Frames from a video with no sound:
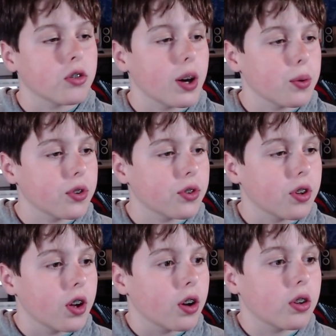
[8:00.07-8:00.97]
that was
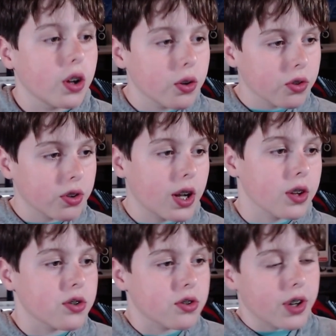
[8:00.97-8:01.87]
close, and now
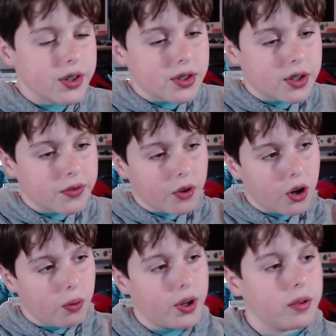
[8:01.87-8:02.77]
let's test it far
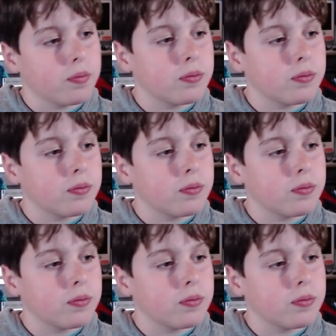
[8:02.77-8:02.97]
away.